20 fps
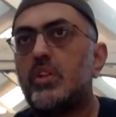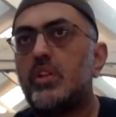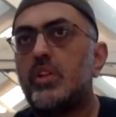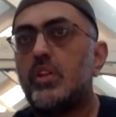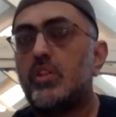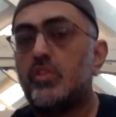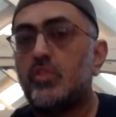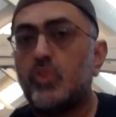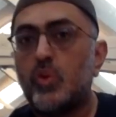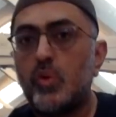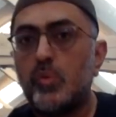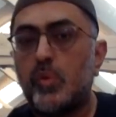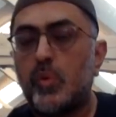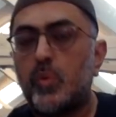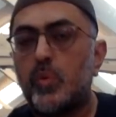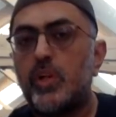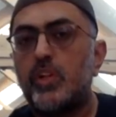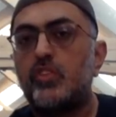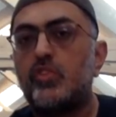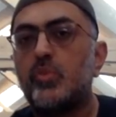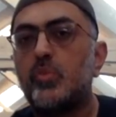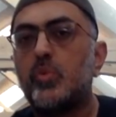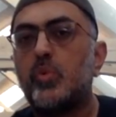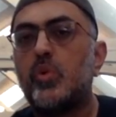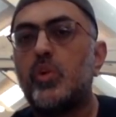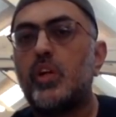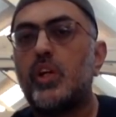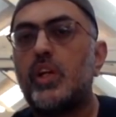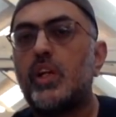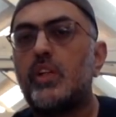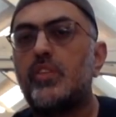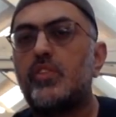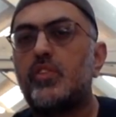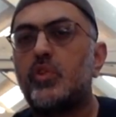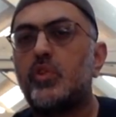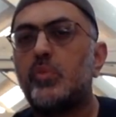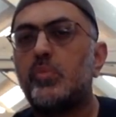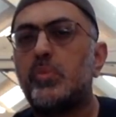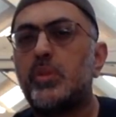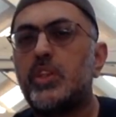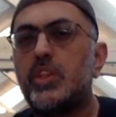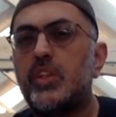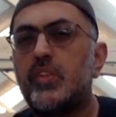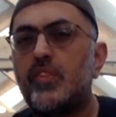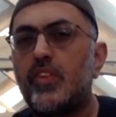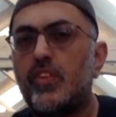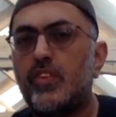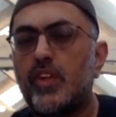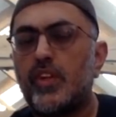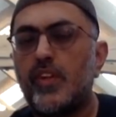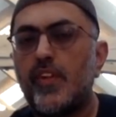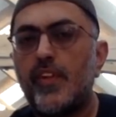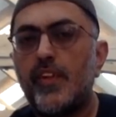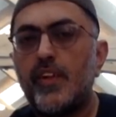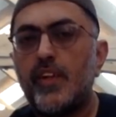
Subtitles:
It's all about waging war against the unbelievers and